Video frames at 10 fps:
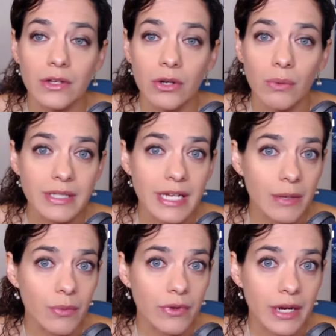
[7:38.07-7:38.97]
You don't want to take
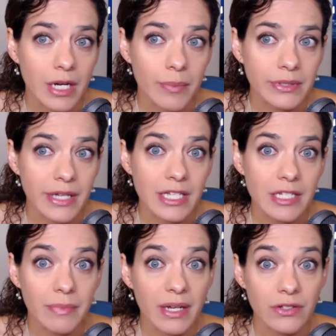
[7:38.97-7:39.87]
it more than a couple of
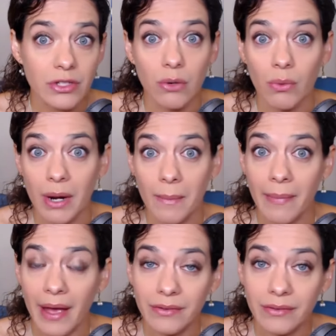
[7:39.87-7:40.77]
days, because you don't want to
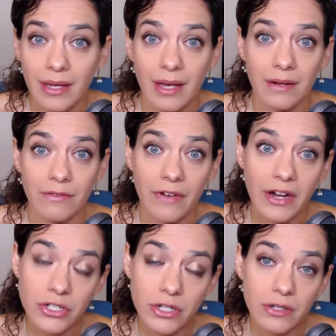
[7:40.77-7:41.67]
mask an
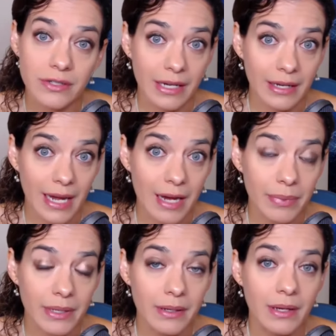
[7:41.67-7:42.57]
infection, because that can
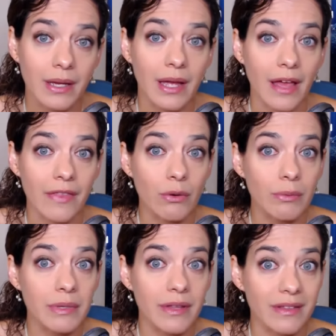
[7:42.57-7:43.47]
happen. And that
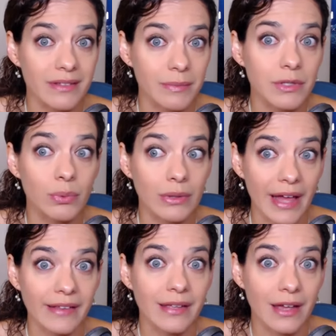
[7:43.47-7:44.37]
would mean that the symptoms would
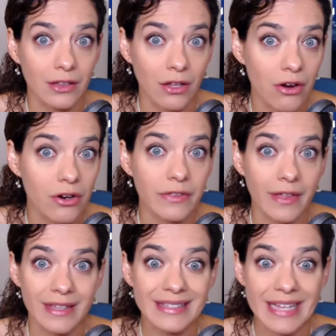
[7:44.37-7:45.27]
last longer
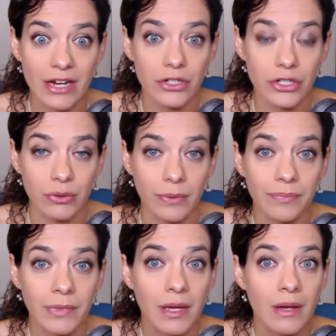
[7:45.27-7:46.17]
than a day or two.
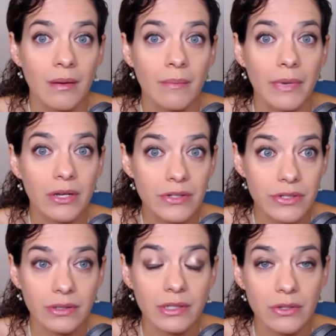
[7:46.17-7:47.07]
But you can
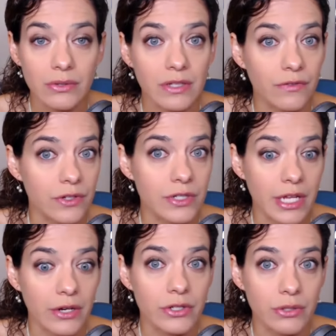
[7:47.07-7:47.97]
certainly use it the first
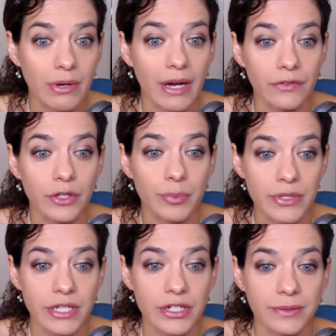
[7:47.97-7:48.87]
day or two after your
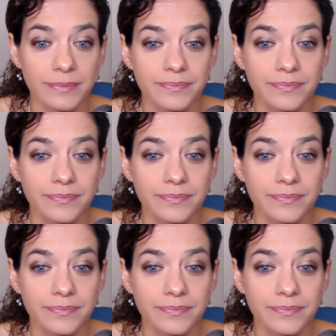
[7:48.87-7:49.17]
procedure.